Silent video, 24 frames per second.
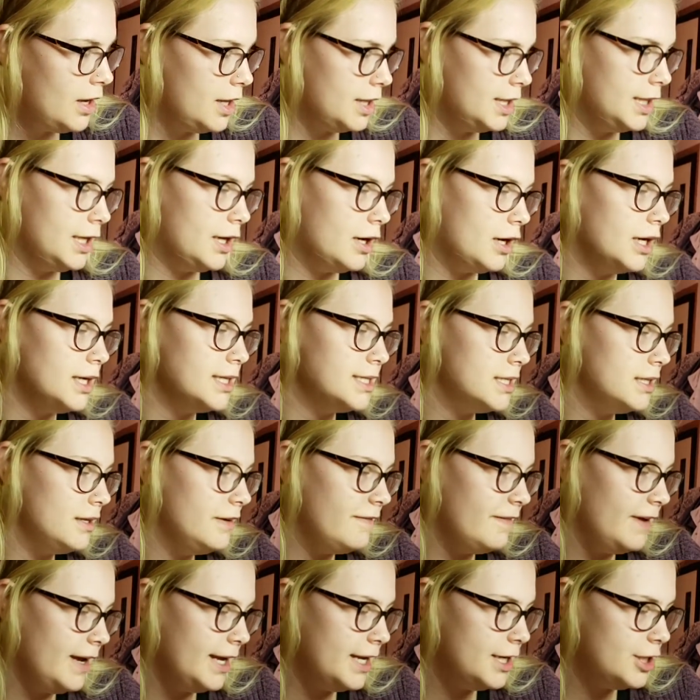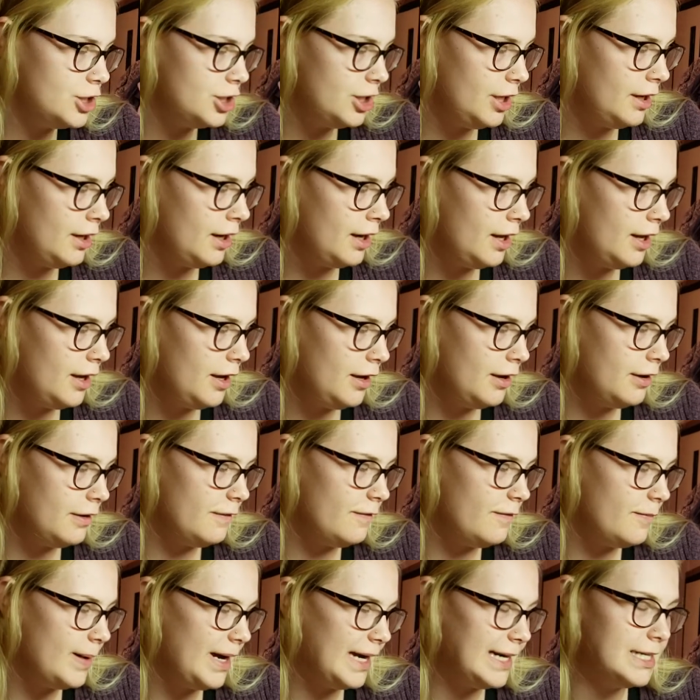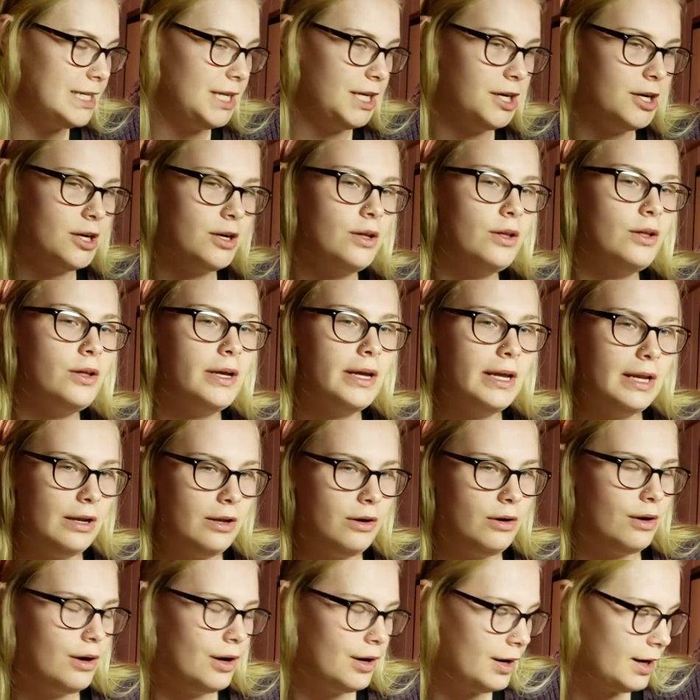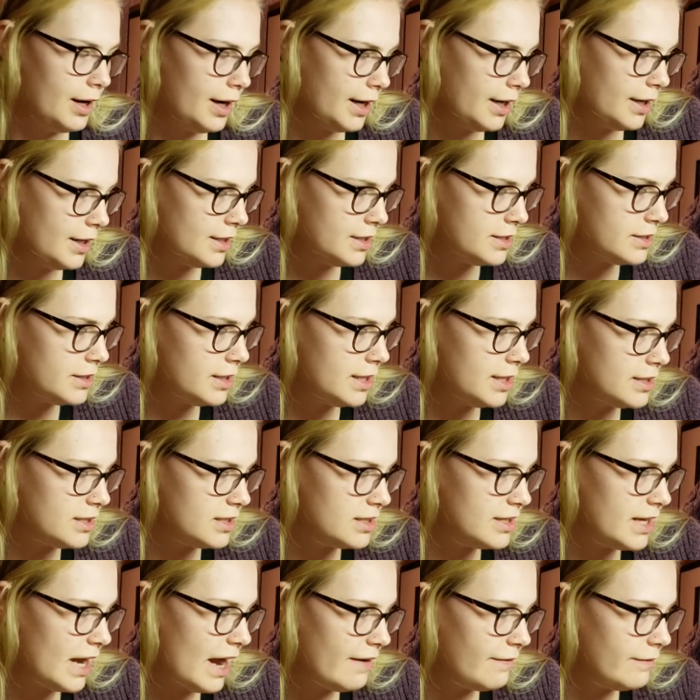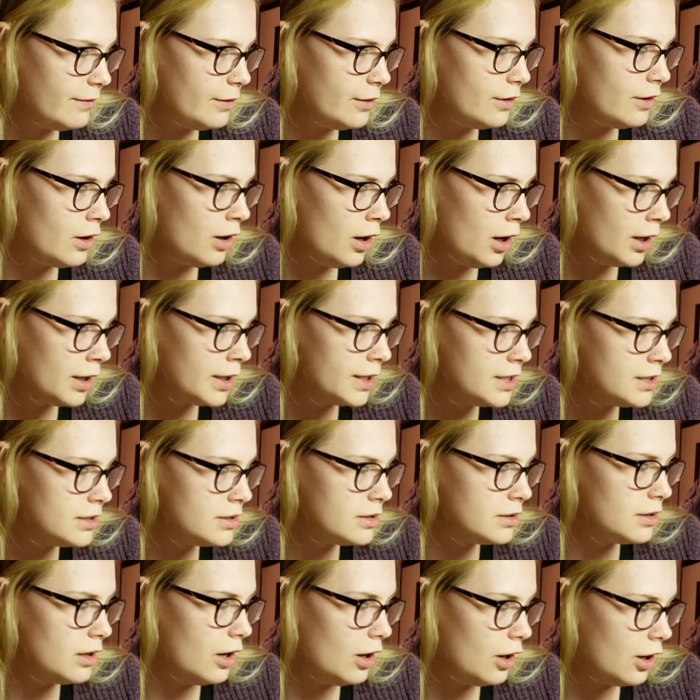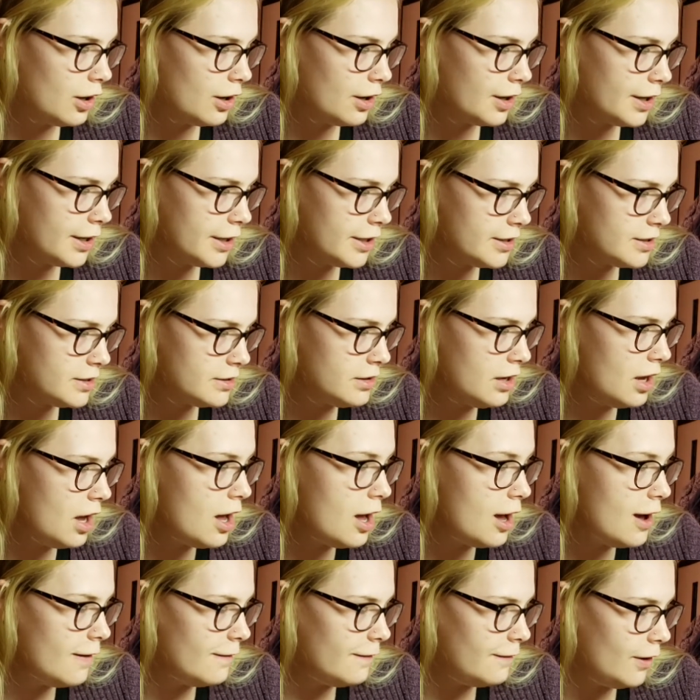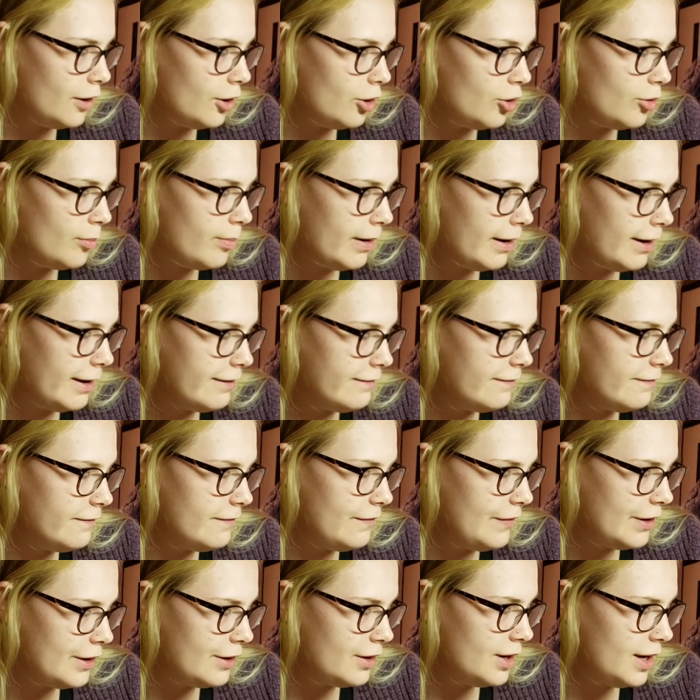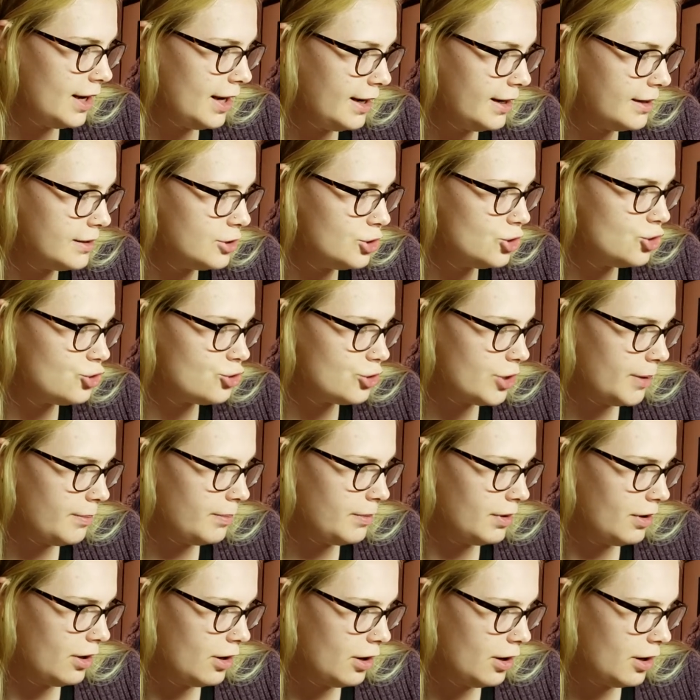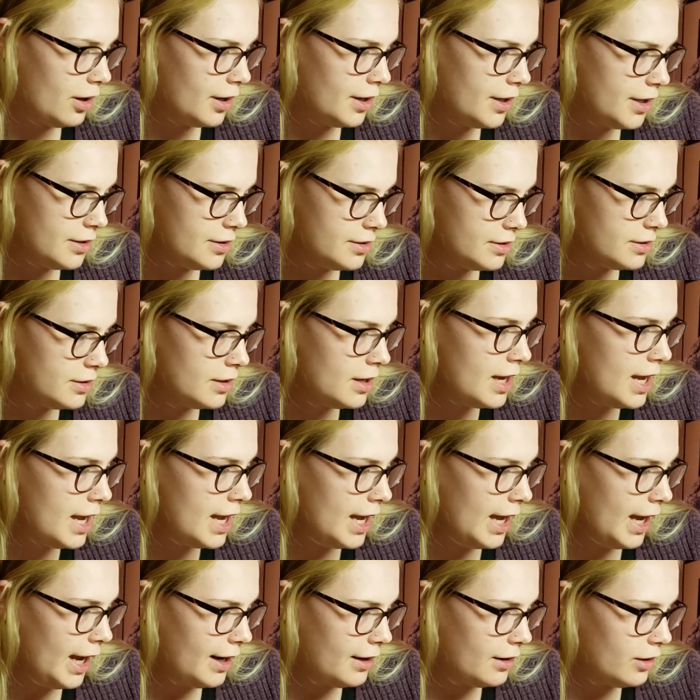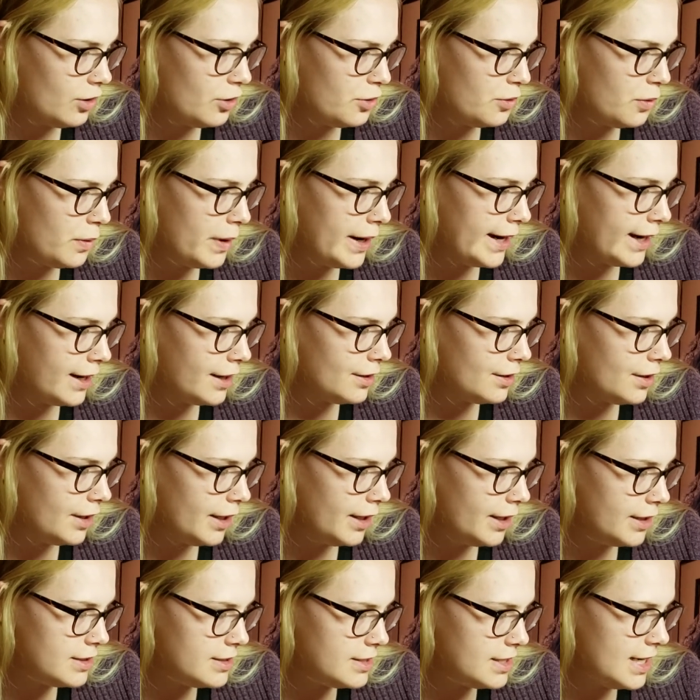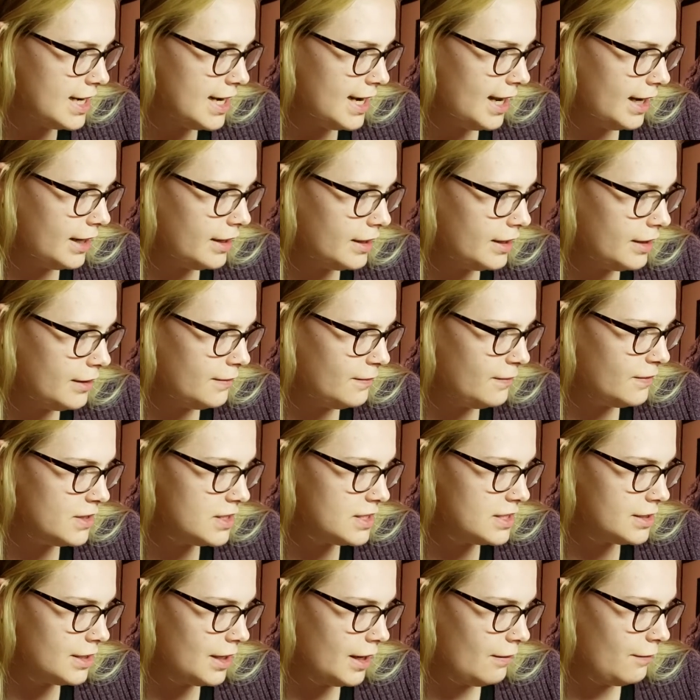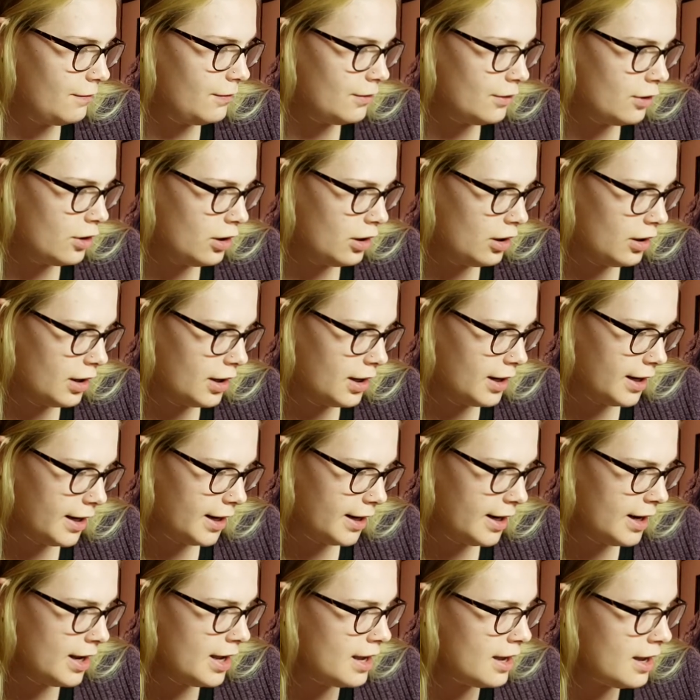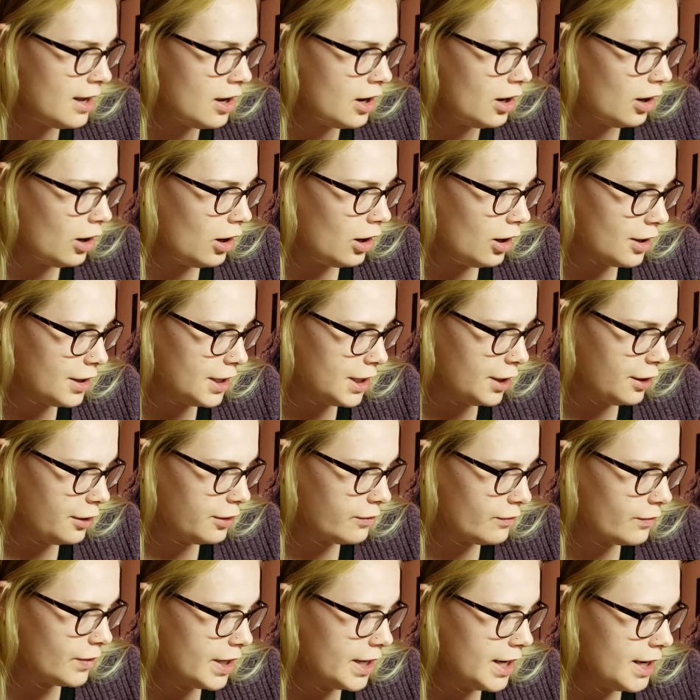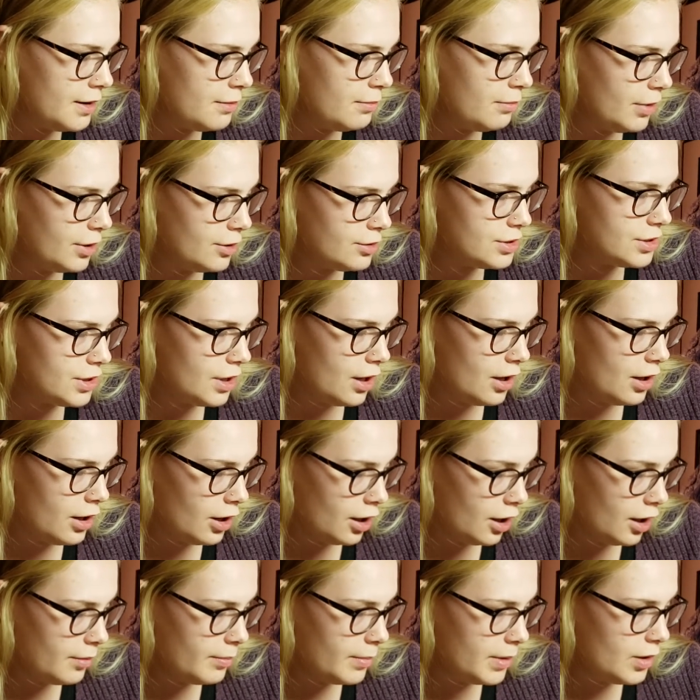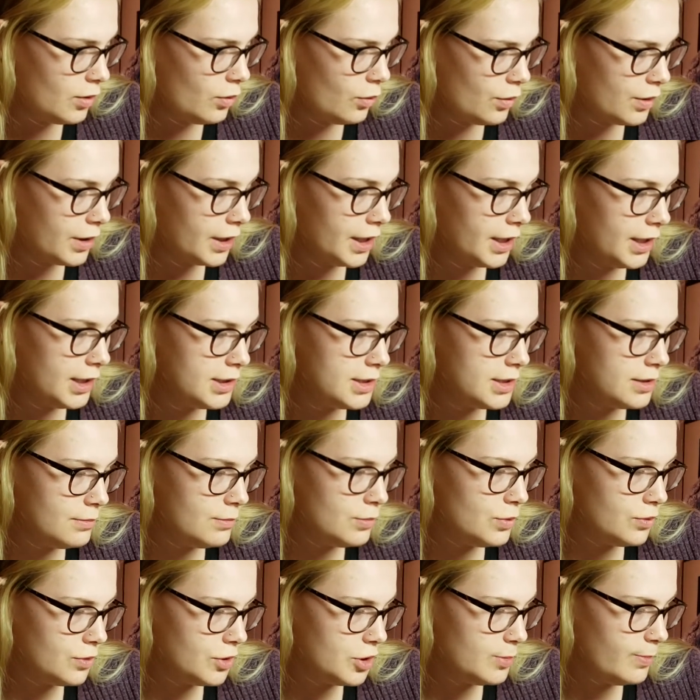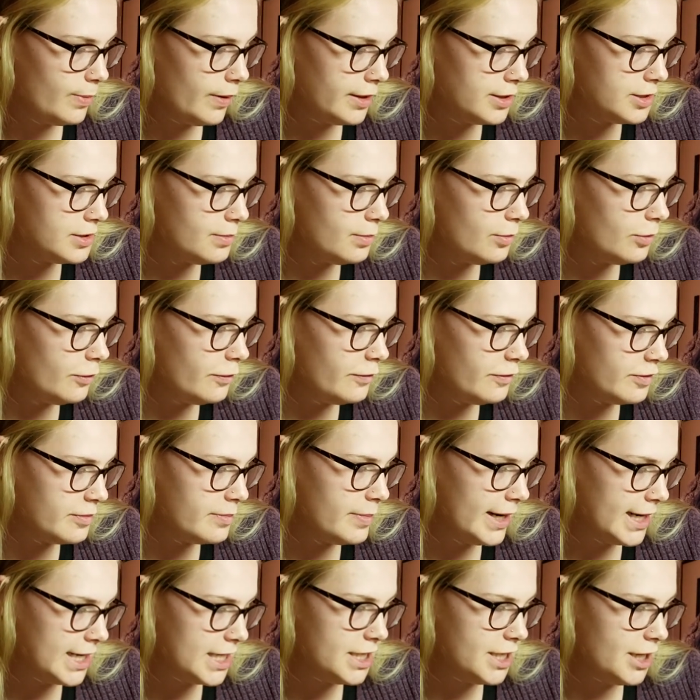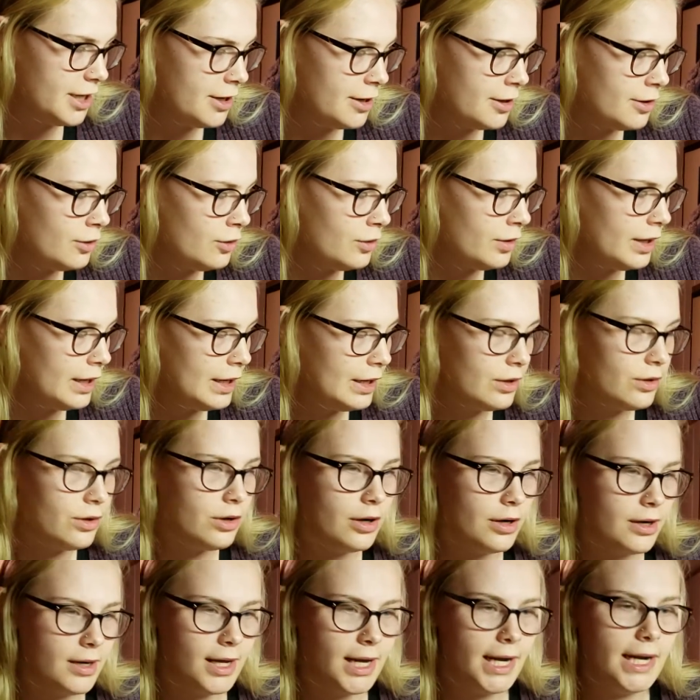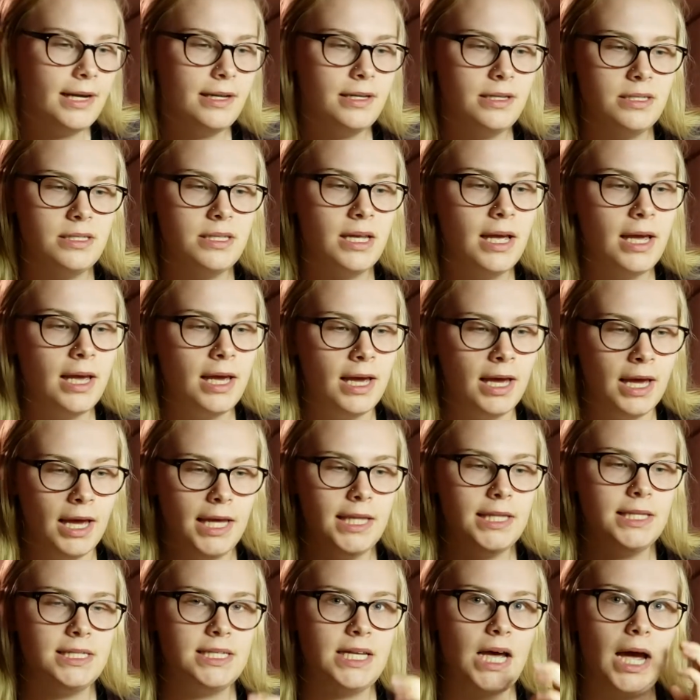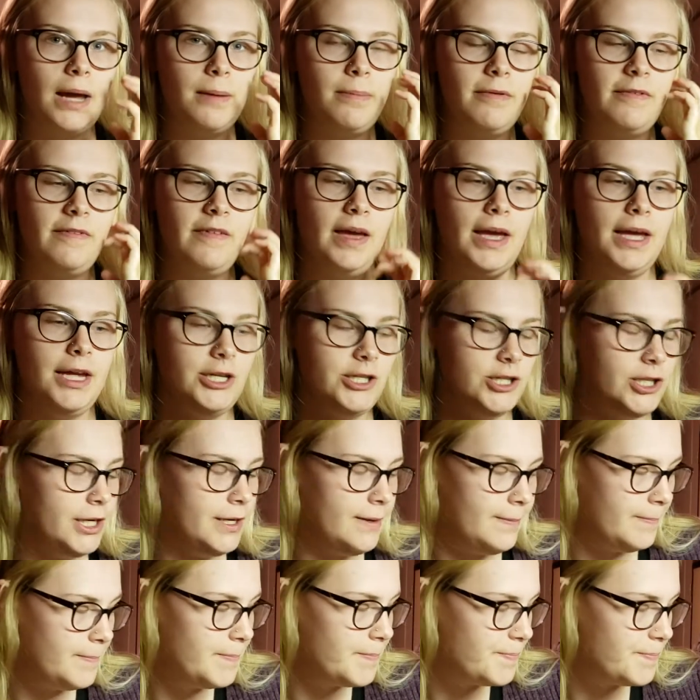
The causative agent of bacterial endocarditis is Staphylococcus aureus, followed by Viridans streptococcus, and coagulase negative staphylococci are the three most common organisms responsible for bacterial endocarditis. And the type of agent